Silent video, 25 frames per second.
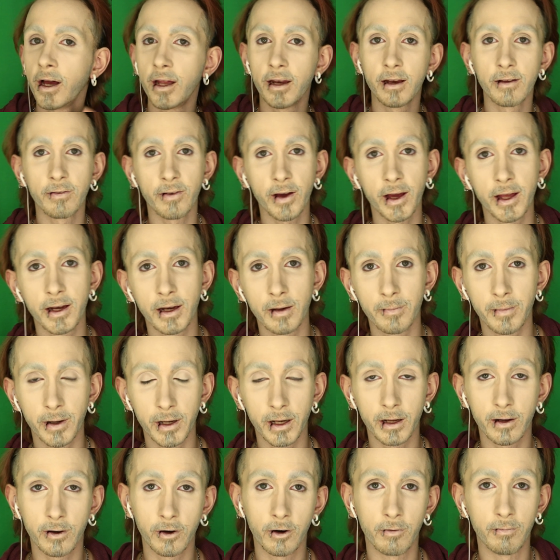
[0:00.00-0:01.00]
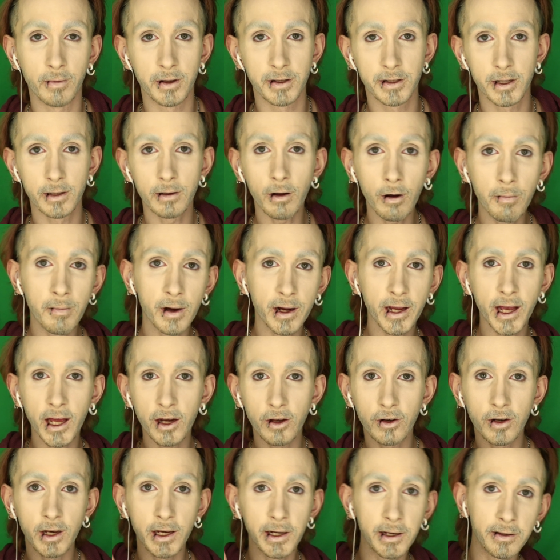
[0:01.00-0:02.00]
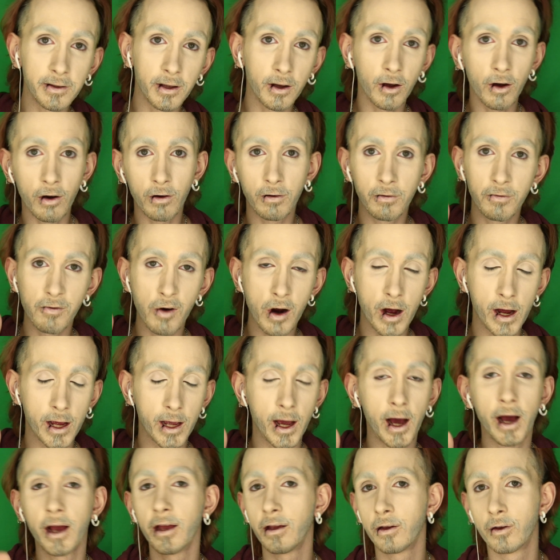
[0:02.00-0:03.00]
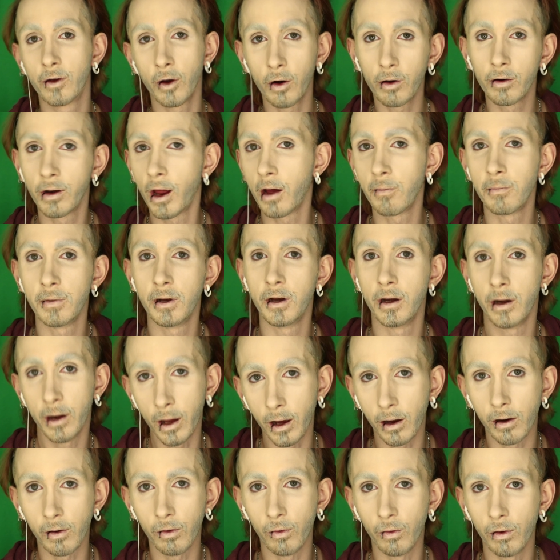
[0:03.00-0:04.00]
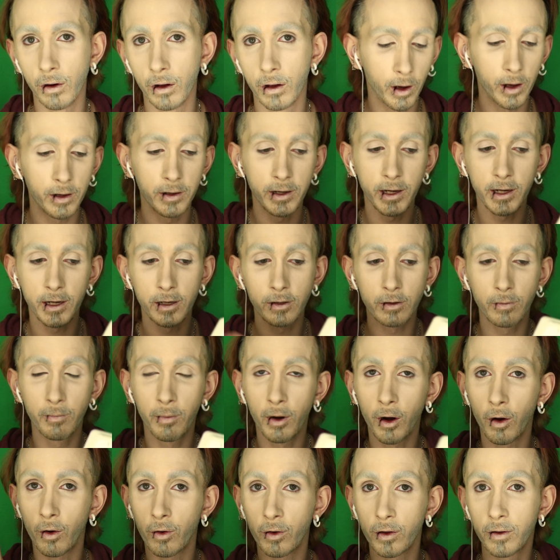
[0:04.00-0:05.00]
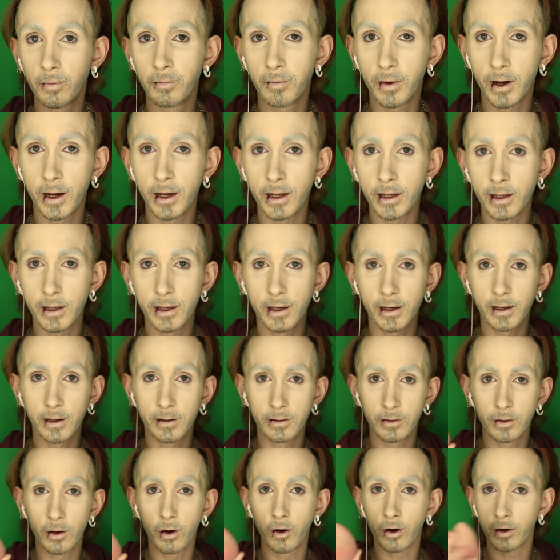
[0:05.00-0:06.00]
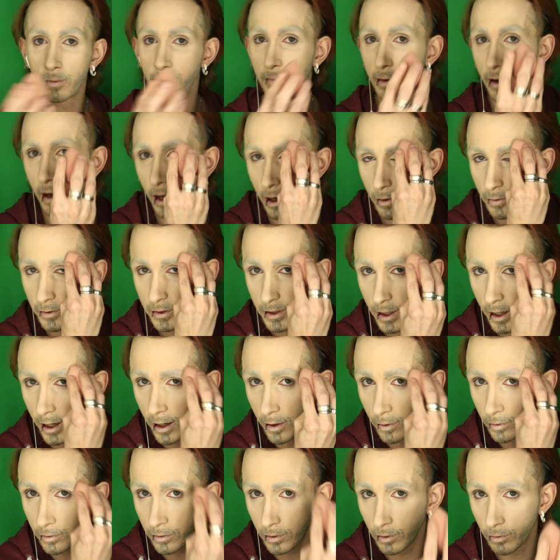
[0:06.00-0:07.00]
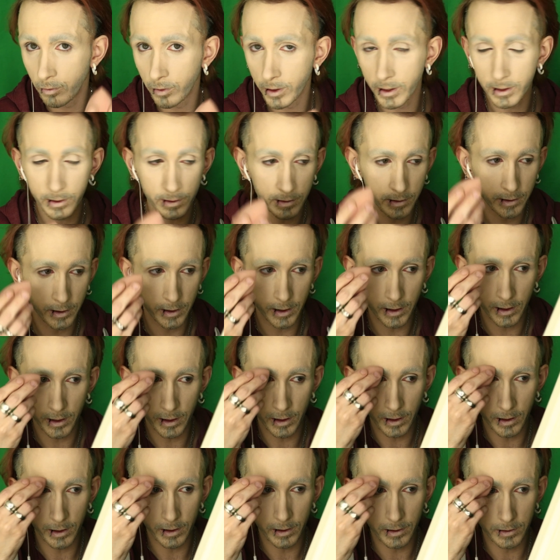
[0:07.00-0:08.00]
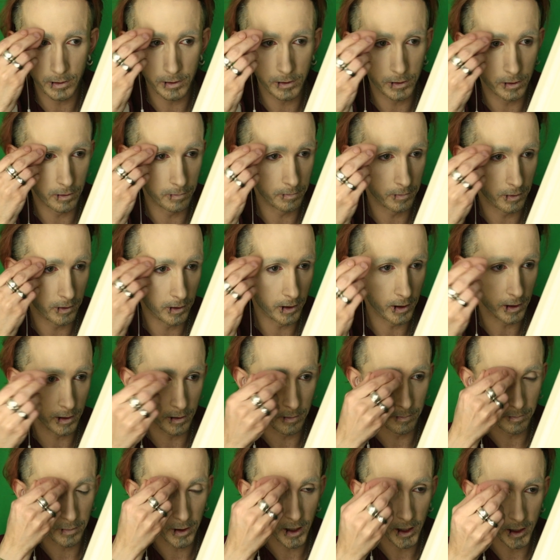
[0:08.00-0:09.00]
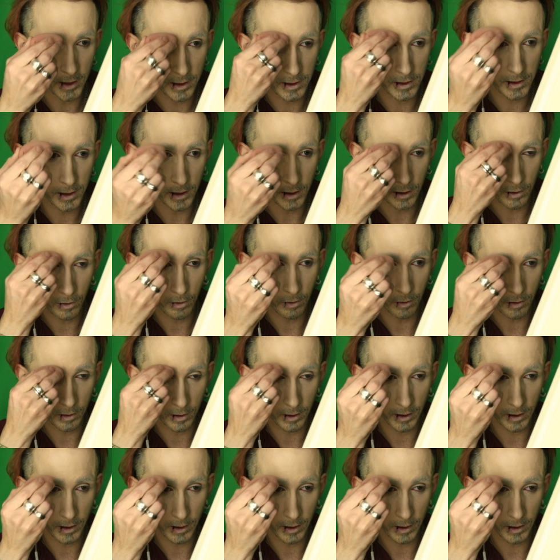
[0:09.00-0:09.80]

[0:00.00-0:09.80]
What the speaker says: And if anybody comments and, oh my god, you did it the wrong way, I goddamn know. I didn't block my dark brows out with something peachy or